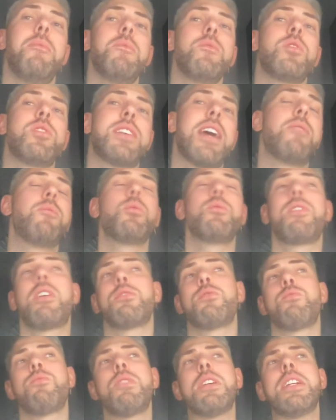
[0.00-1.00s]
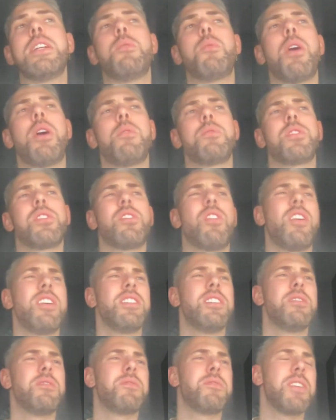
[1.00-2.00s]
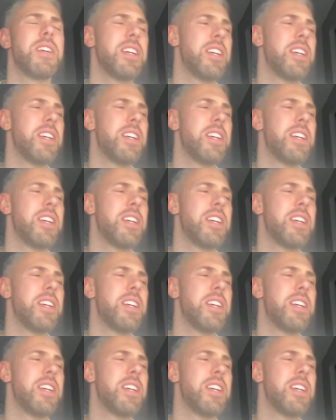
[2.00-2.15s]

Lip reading: Saville does really well to kind of